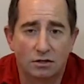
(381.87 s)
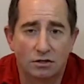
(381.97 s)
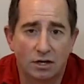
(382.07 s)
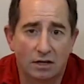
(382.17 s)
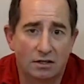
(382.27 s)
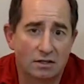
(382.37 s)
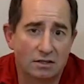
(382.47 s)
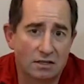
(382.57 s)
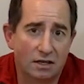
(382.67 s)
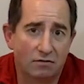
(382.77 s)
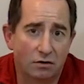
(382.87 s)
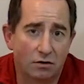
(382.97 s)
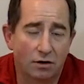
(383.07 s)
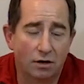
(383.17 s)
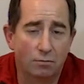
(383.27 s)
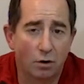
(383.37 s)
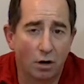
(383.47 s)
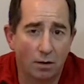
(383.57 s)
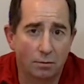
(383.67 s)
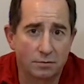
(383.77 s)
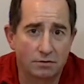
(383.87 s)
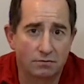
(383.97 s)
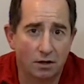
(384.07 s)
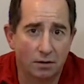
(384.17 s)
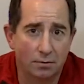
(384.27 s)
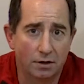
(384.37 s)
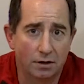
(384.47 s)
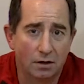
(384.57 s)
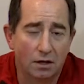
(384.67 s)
to check and see if there are any problems developing.